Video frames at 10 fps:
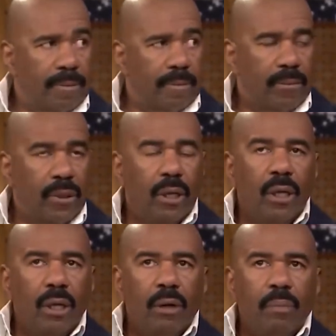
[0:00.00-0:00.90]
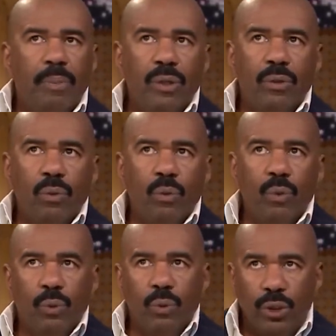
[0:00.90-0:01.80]
mistress, which caused
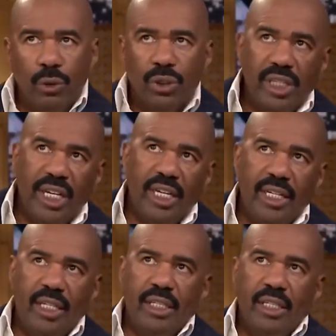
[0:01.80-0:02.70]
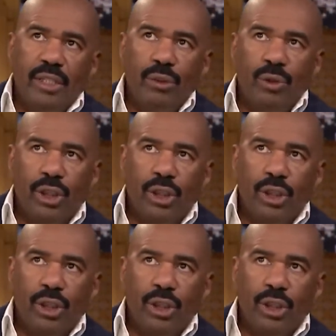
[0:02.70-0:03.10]
an uproar. In